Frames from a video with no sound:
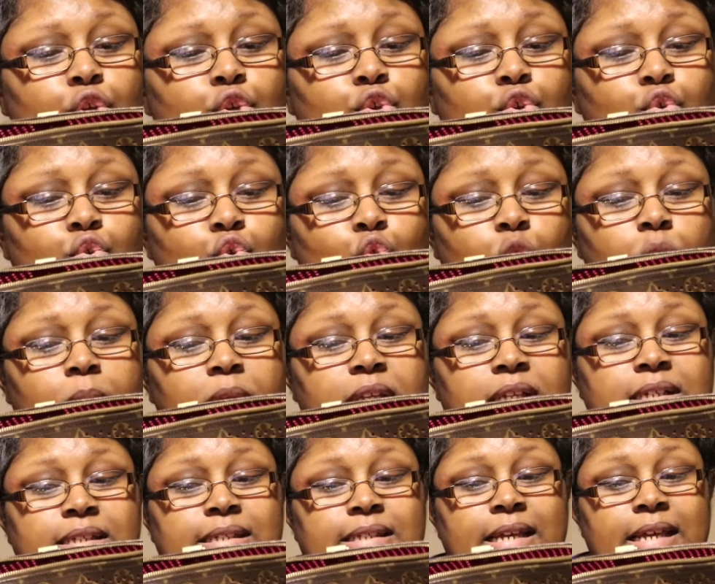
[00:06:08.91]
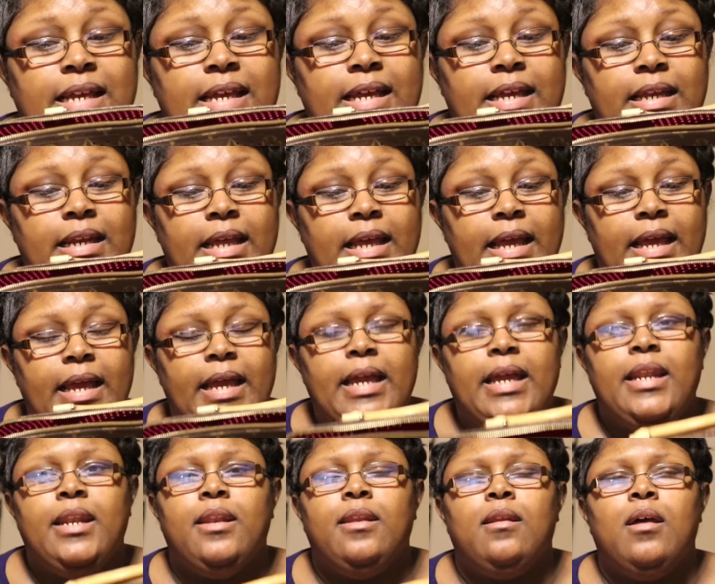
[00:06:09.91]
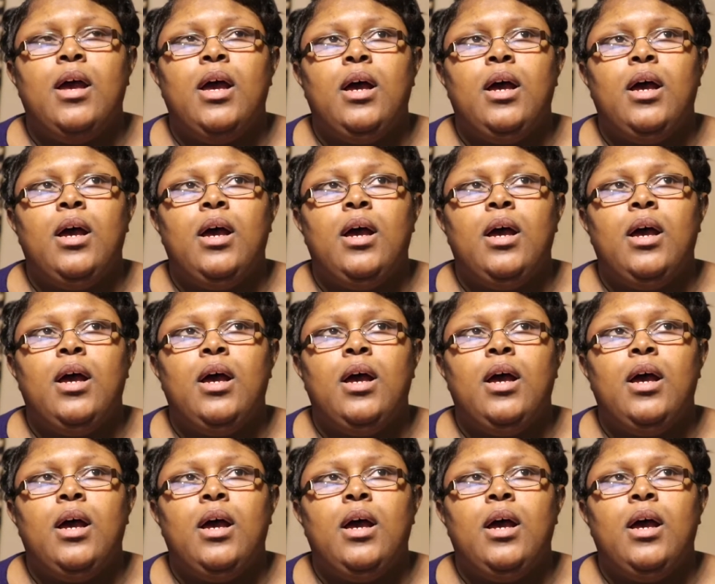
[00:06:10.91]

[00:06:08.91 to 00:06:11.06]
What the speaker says: You normally see it in,